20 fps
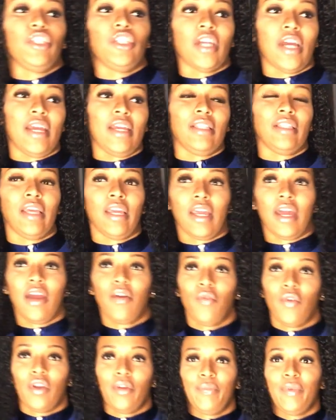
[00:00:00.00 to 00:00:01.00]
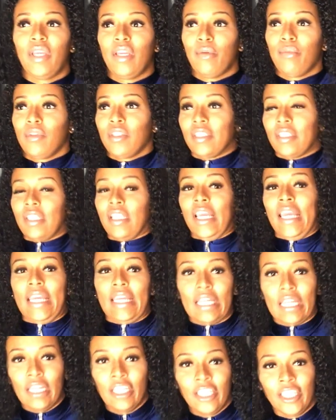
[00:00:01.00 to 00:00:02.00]
tight. Like I want to be able to
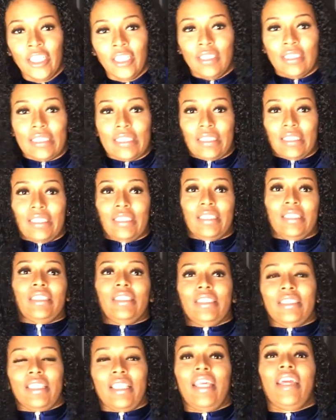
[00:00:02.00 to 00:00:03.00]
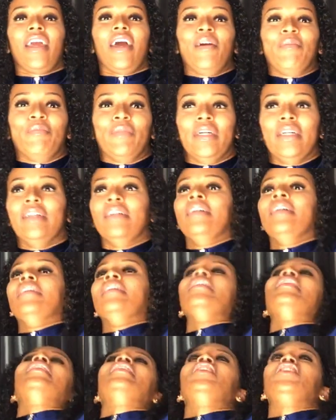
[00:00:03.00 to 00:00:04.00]
like, oh, like I'm
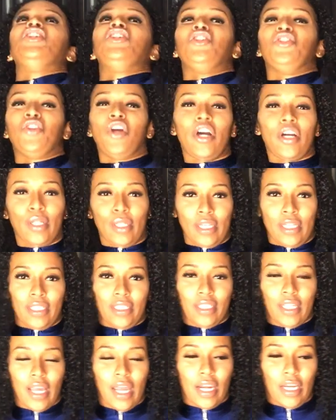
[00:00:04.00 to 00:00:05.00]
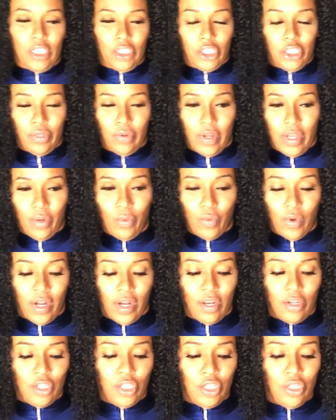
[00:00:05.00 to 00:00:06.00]
struggling to get into it when
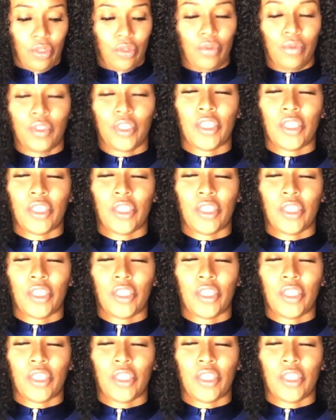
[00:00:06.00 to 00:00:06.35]
I do.